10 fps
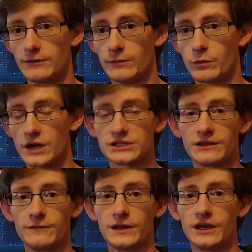watching
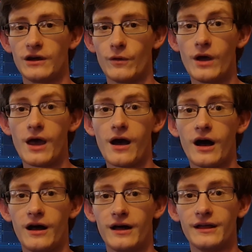the video
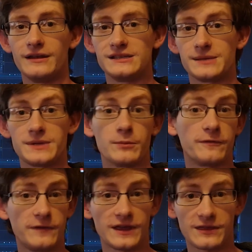on September
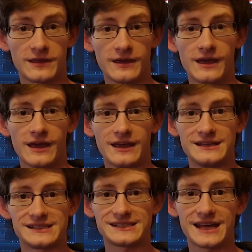5th
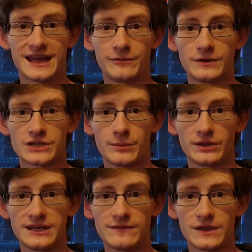instead, which I
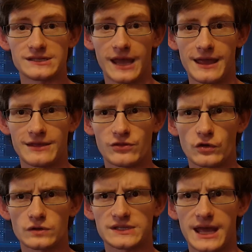believe is a
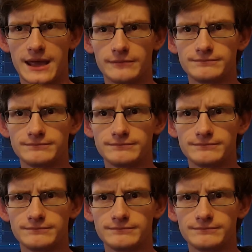Thursday,